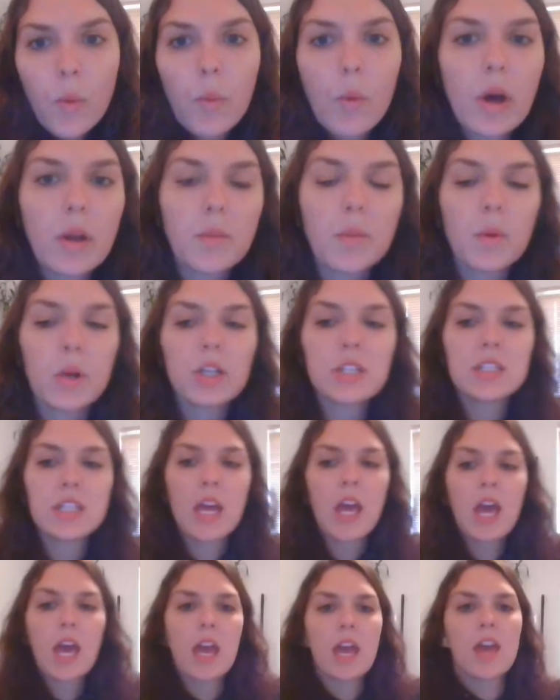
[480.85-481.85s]
One more
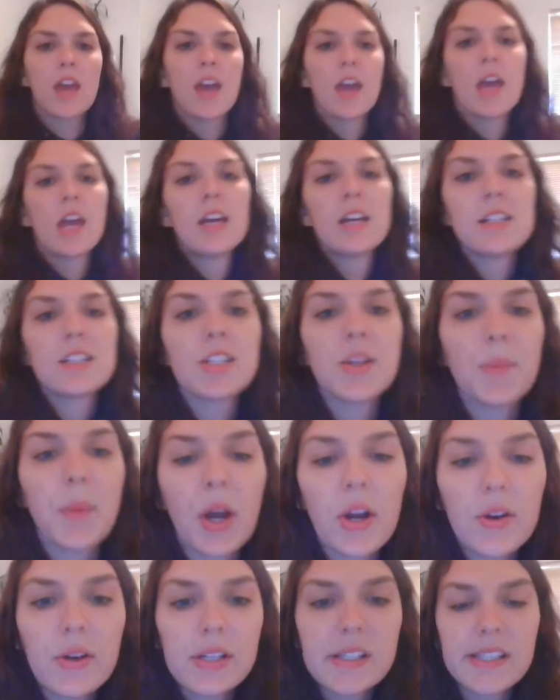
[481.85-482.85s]
day.
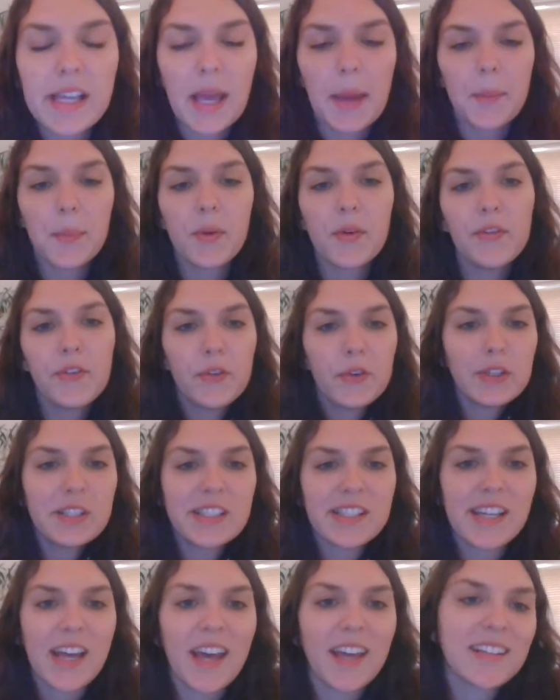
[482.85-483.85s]
Tomorrow is April
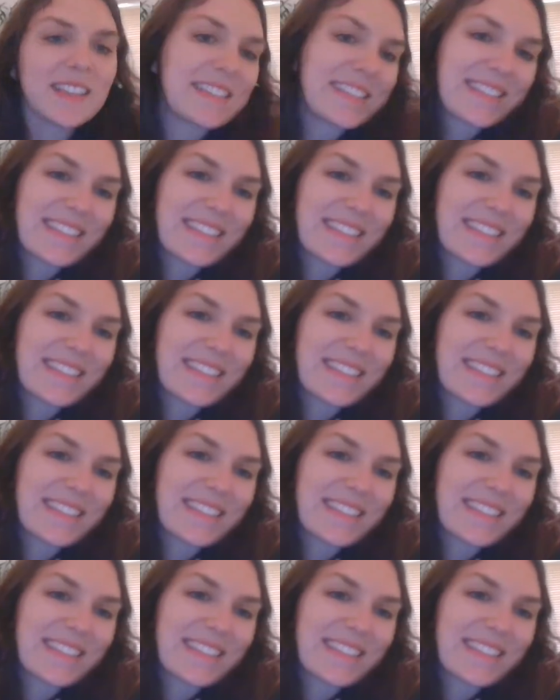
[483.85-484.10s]
Fool's Day.